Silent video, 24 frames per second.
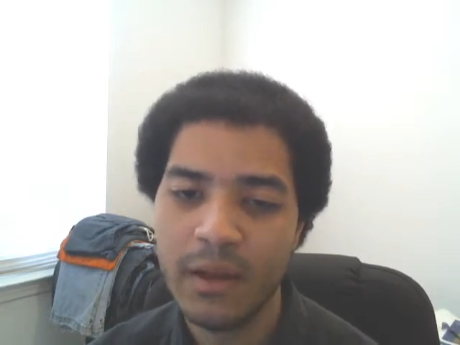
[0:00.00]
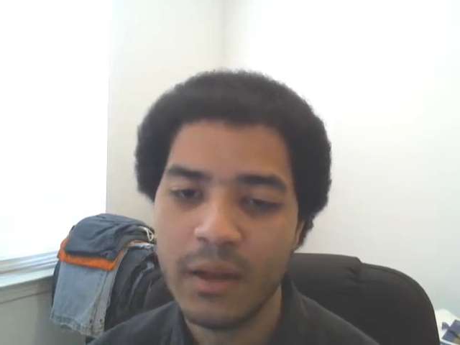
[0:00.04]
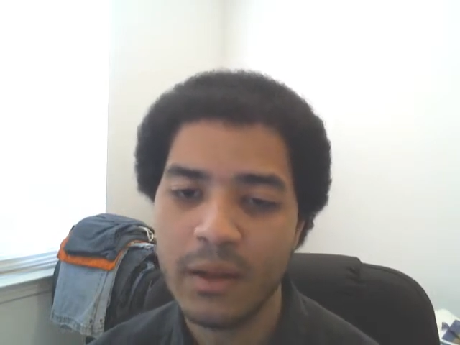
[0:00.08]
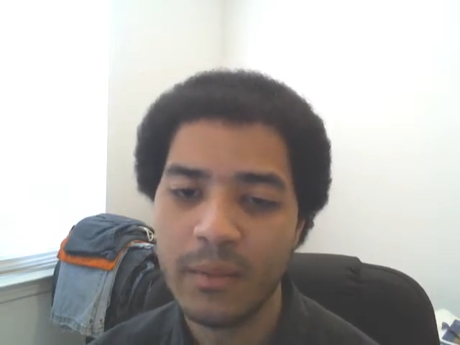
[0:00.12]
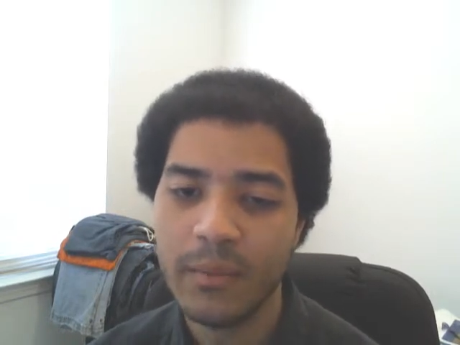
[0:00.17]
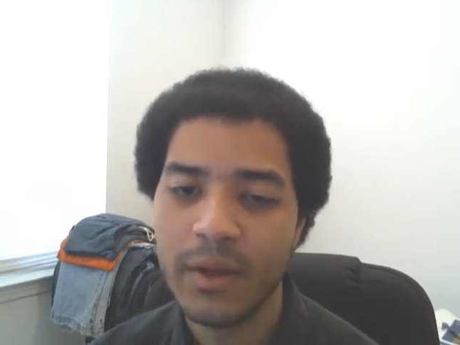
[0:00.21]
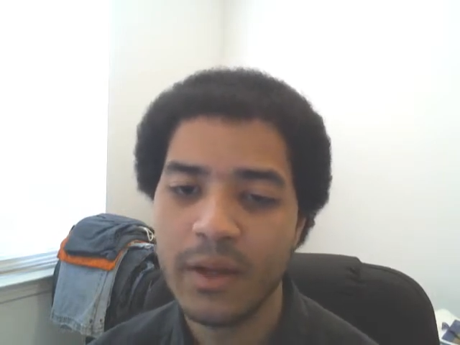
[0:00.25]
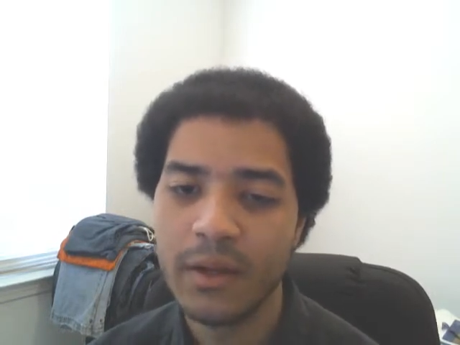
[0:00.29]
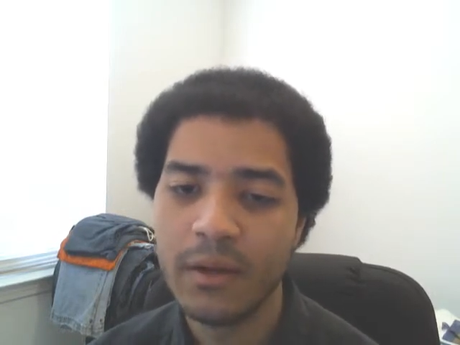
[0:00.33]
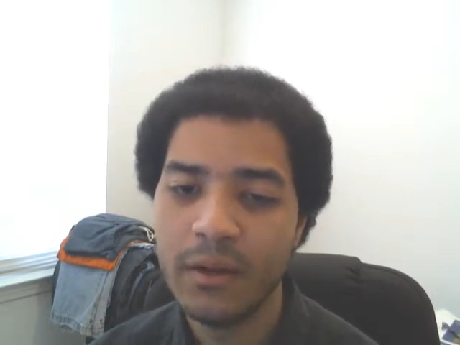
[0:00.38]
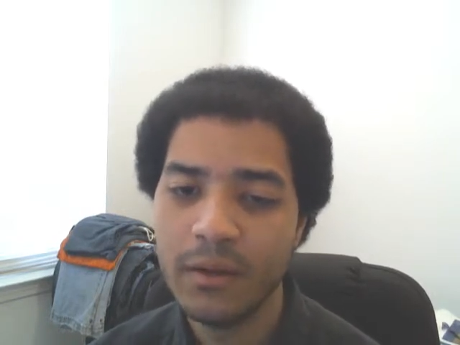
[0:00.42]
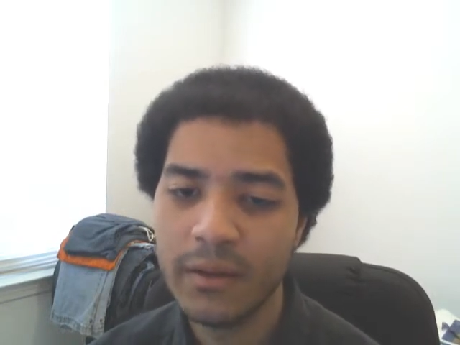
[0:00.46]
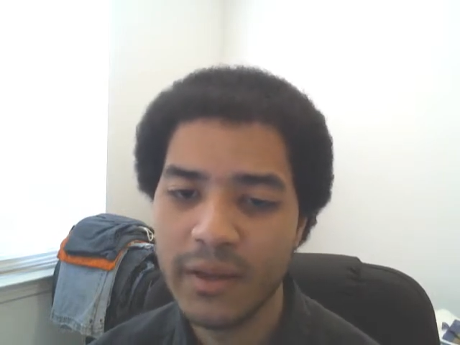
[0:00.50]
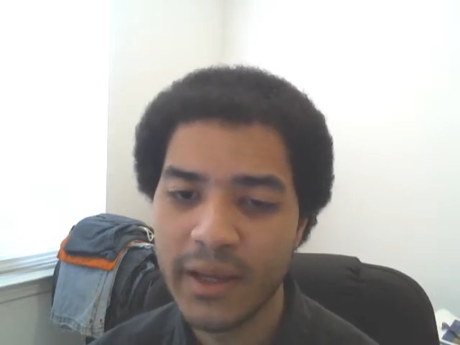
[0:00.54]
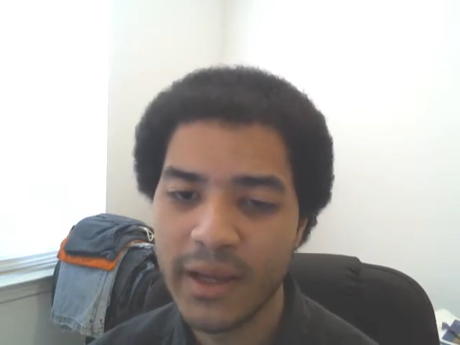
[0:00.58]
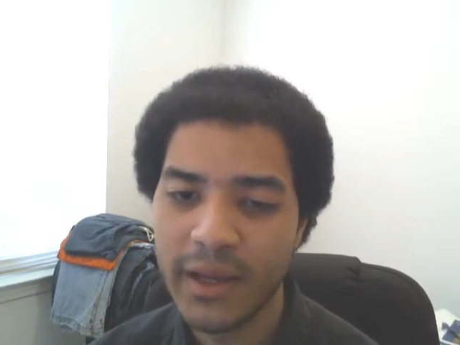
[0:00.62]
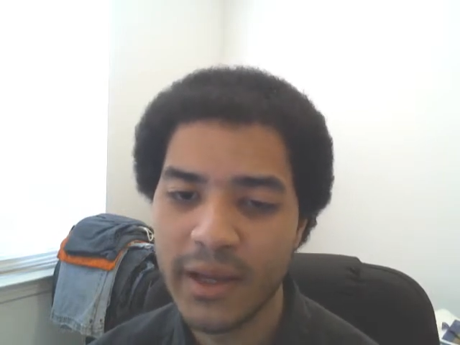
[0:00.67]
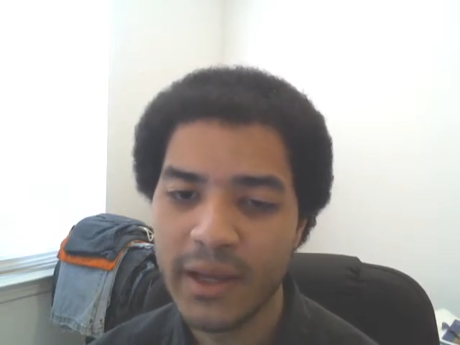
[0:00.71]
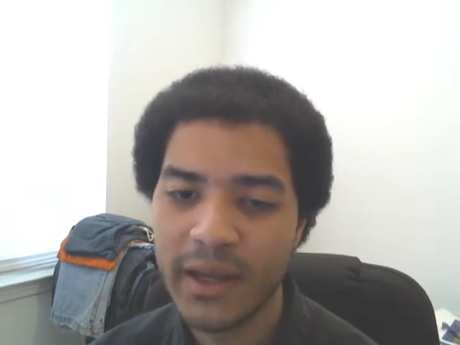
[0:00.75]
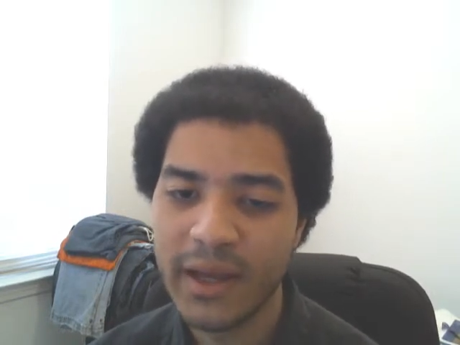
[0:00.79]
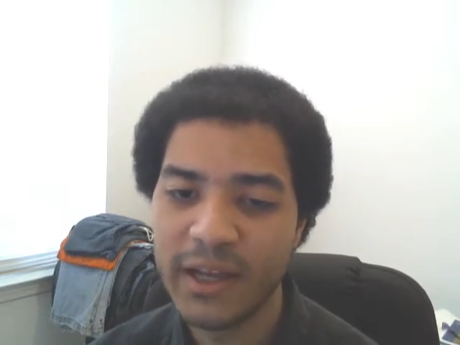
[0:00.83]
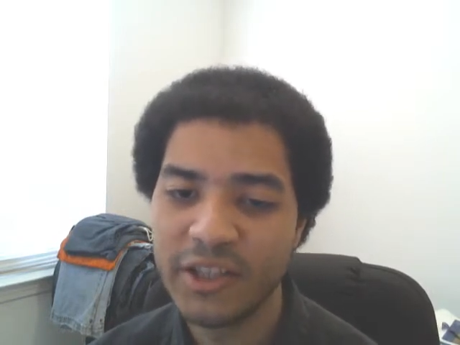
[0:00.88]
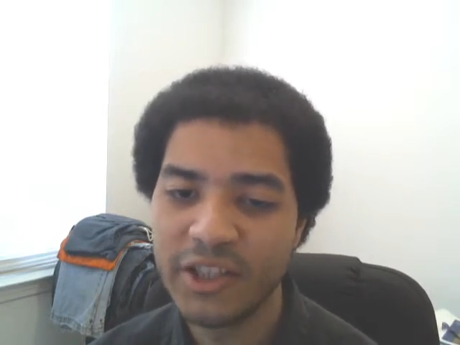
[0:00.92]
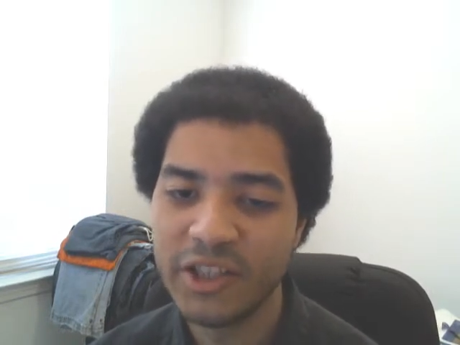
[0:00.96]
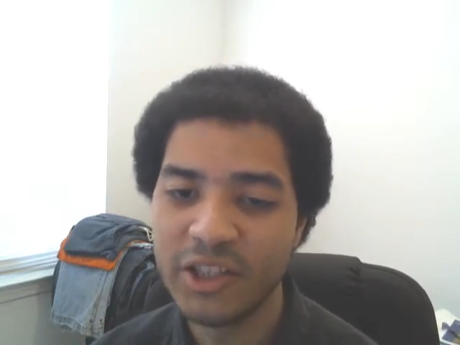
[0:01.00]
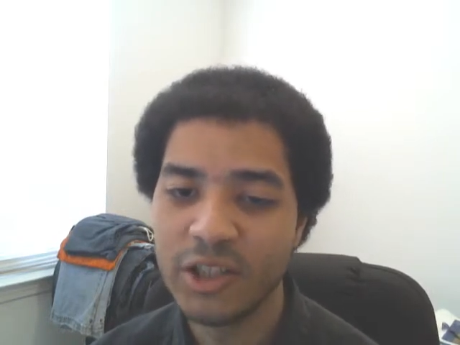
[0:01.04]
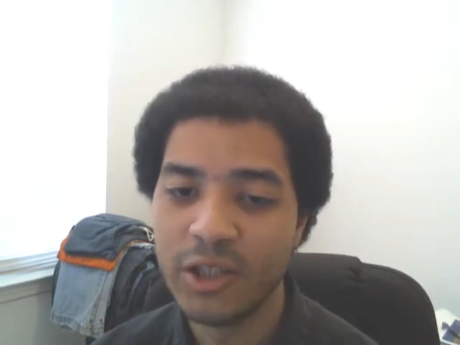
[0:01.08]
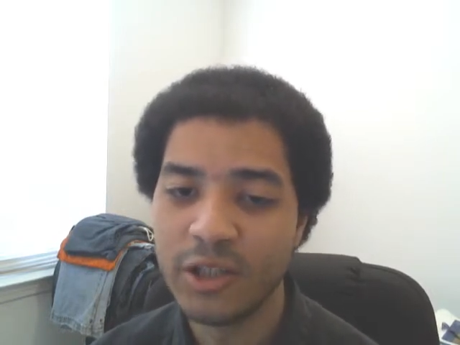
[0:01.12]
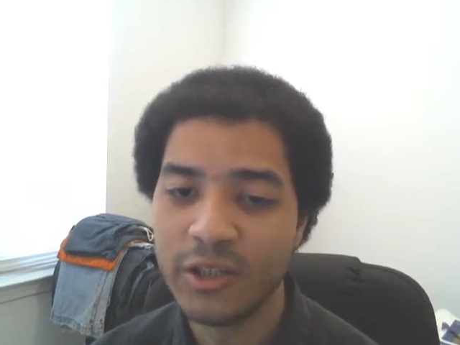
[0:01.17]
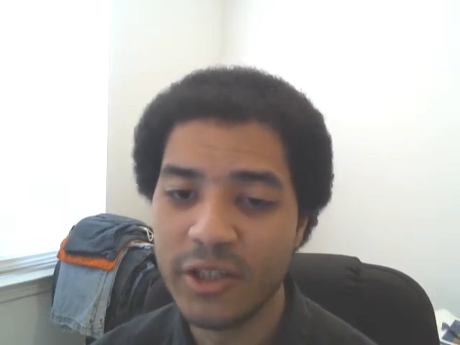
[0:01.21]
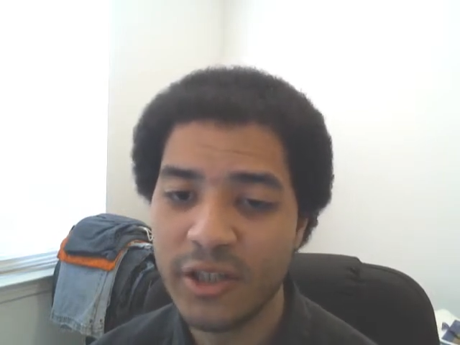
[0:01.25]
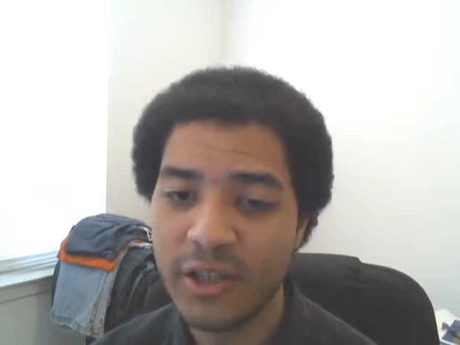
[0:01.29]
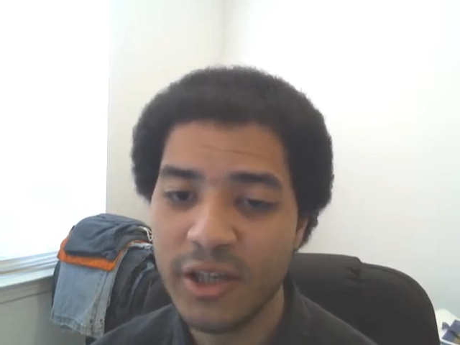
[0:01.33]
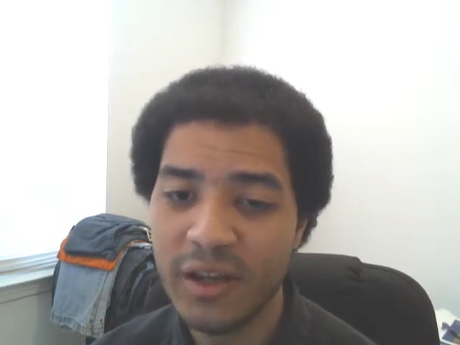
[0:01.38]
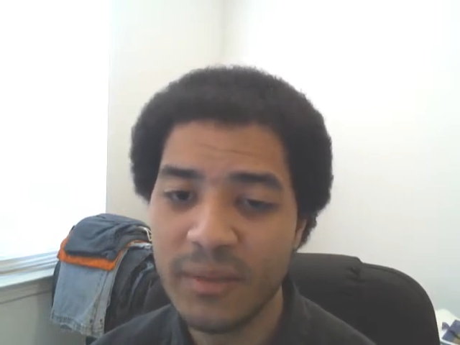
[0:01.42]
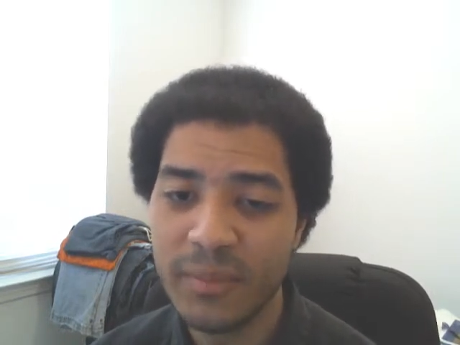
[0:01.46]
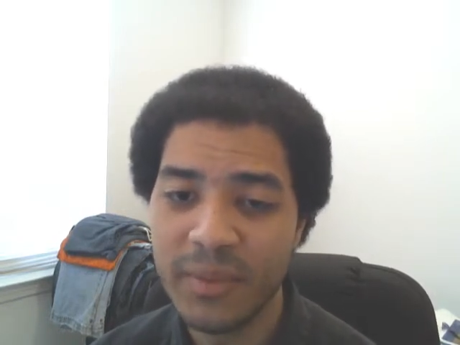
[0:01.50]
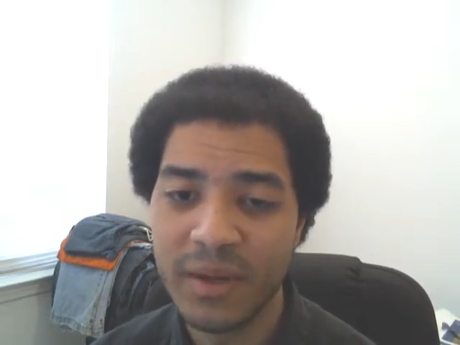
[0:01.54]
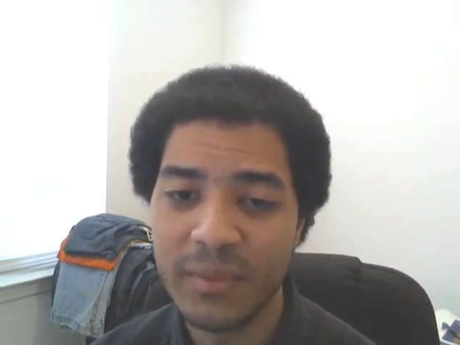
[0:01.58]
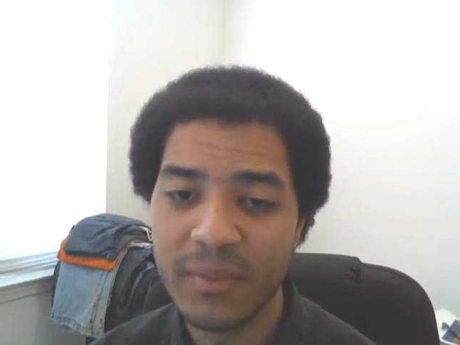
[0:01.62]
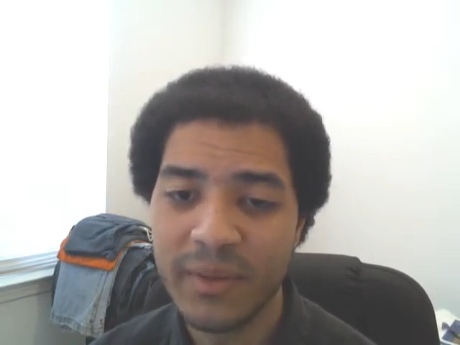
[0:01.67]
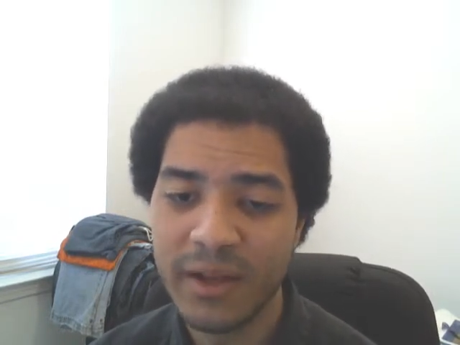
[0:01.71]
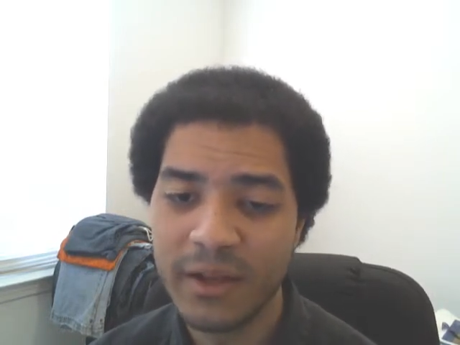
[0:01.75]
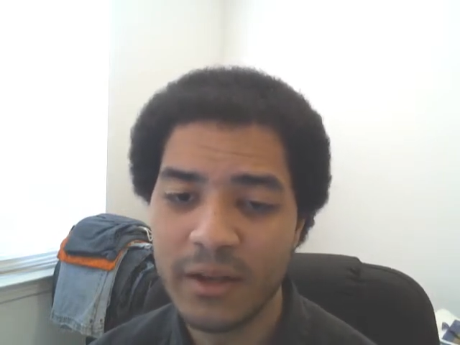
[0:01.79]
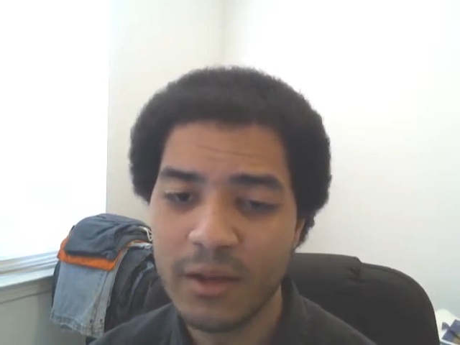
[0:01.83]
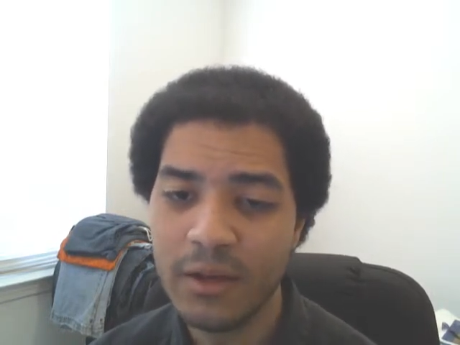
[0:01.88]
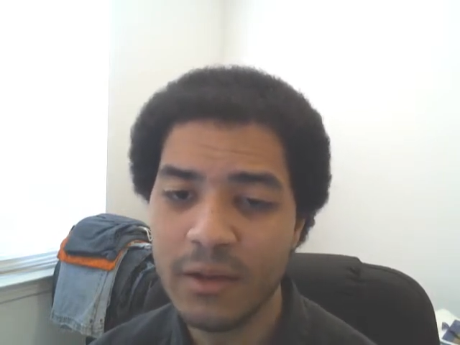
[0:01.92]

I'm like, okay, I just looked it up and I'm like,